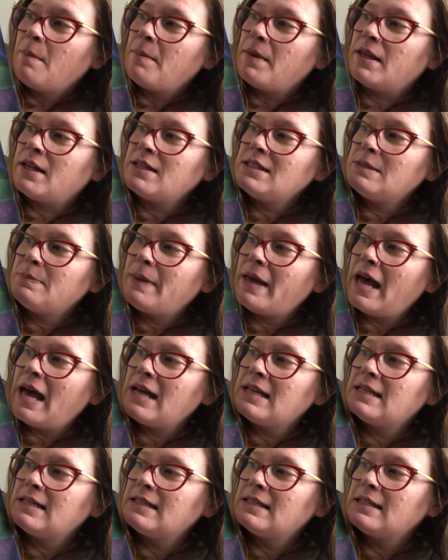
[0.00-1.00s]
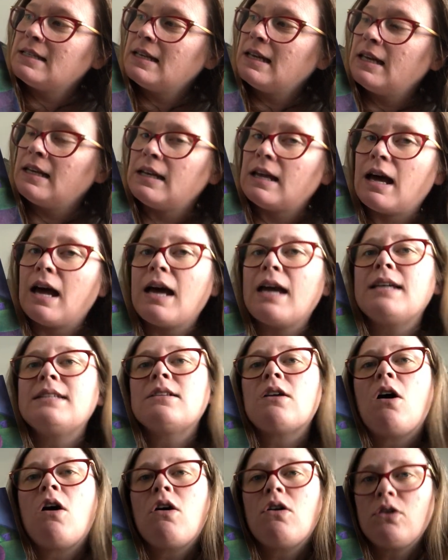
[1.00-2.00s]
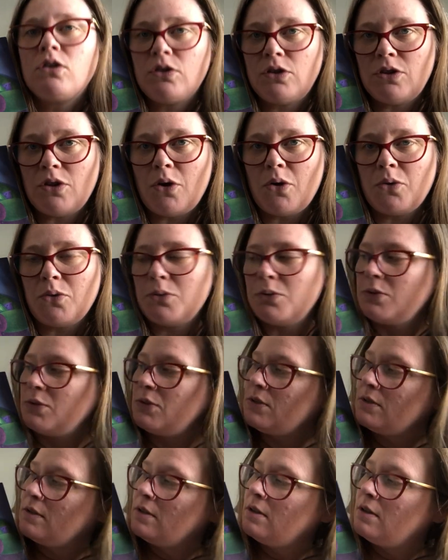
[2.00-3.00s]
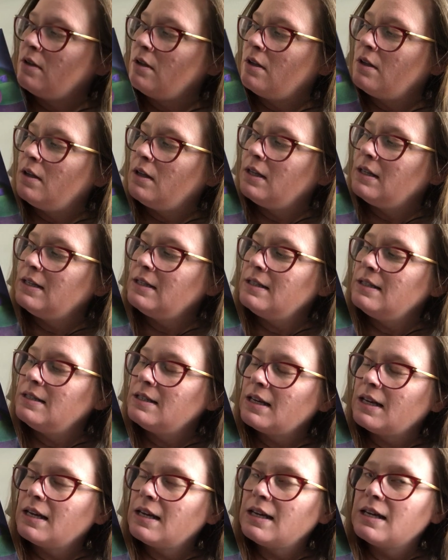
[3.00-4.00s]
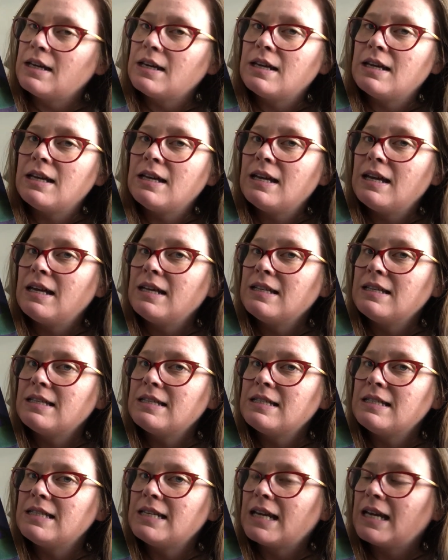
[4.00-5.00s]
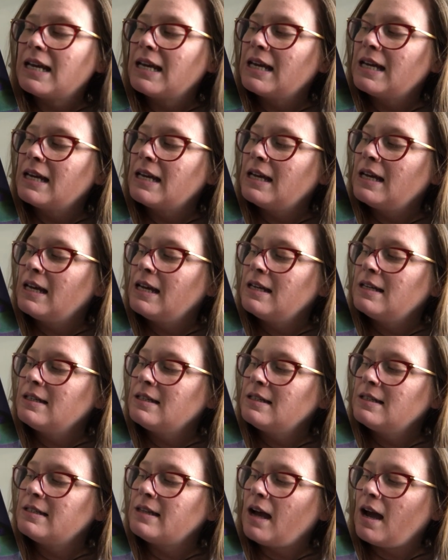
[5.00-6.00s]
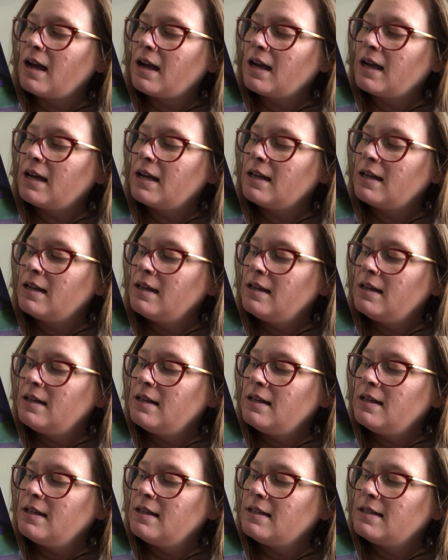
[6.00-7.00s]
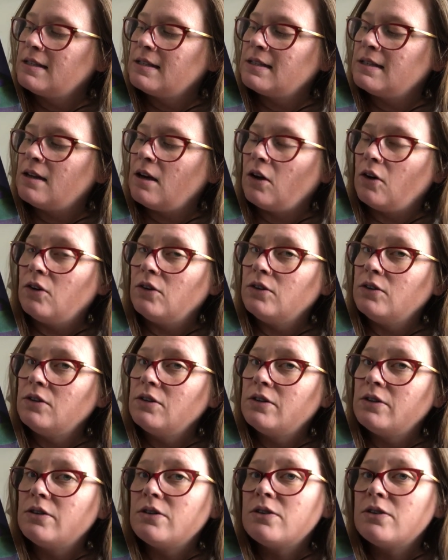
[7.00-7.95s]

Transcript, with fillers: Minutes pass and eyes all close. Tick, tick, tock. Snuggle,